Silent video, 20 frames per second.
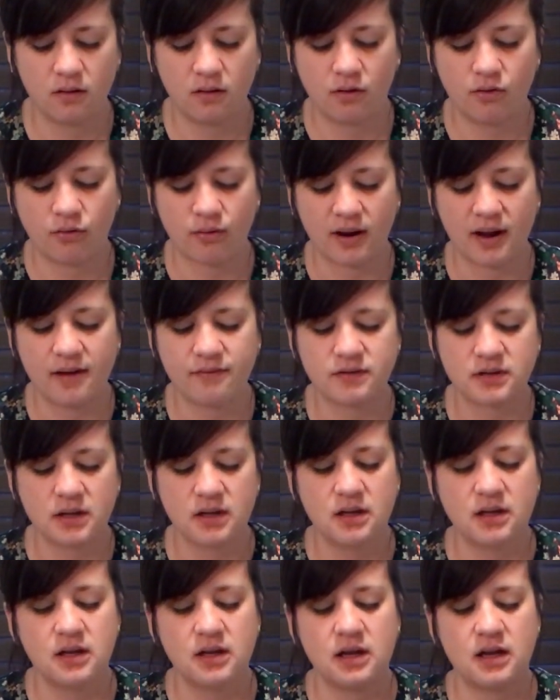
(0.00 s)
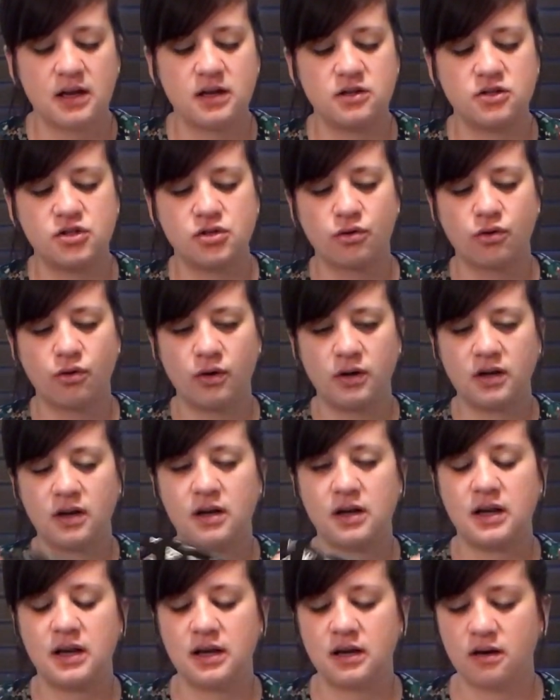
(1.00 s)
craft is you're going to
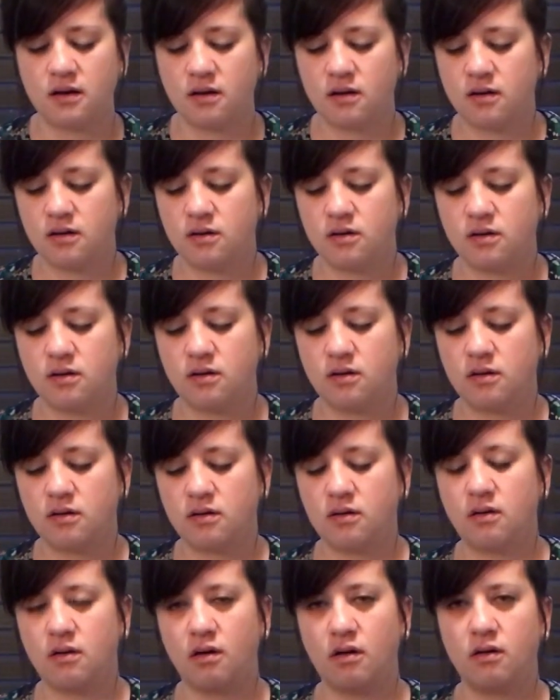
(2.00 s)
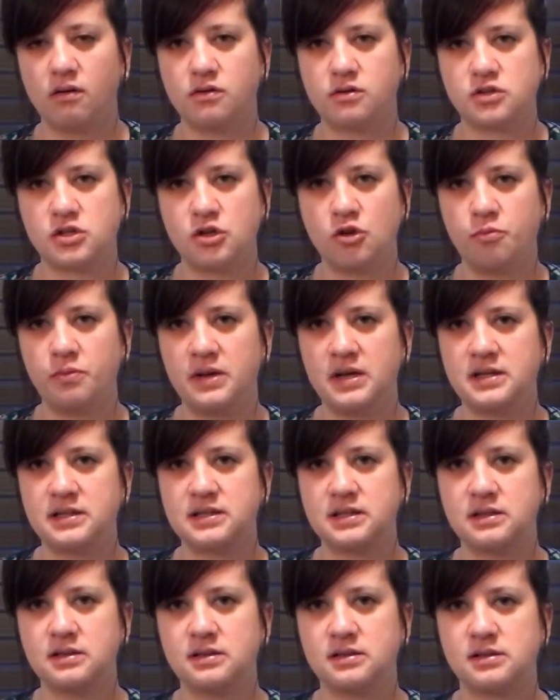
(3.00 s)
need 2
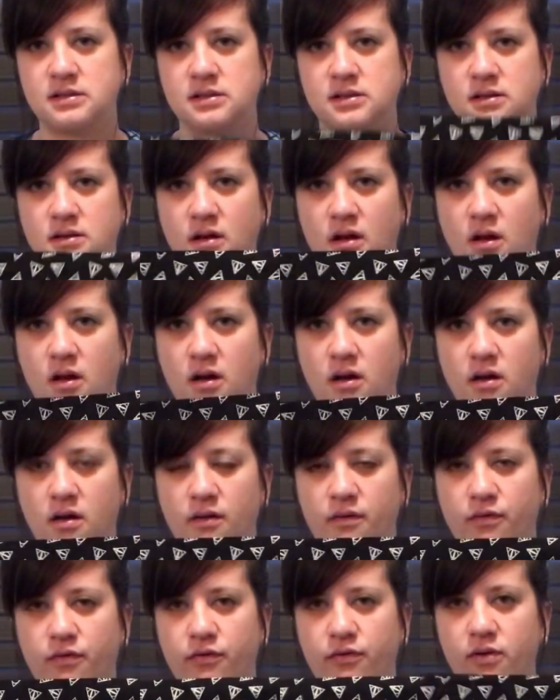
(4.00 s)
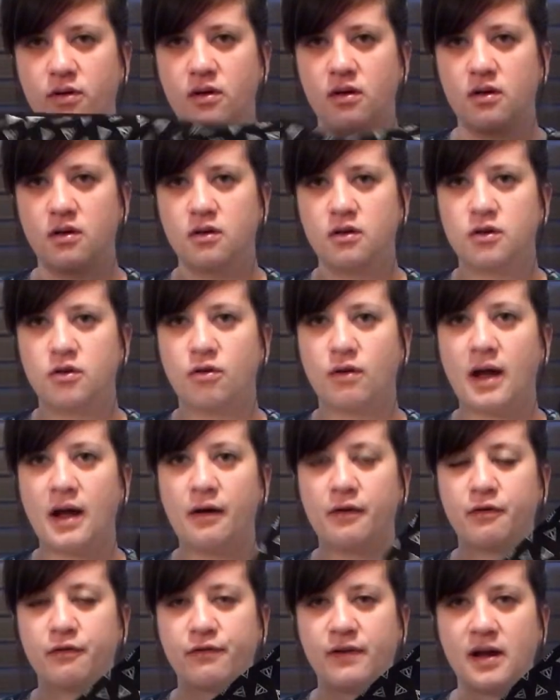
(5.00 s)
pieces of your
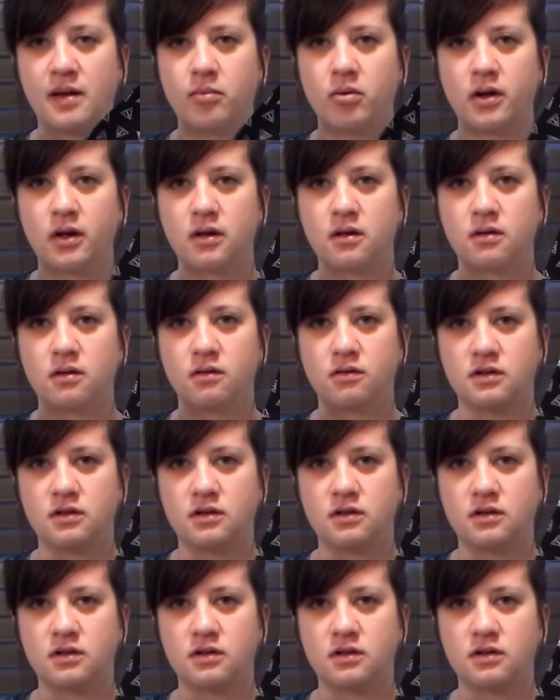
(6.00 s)
outer fabric.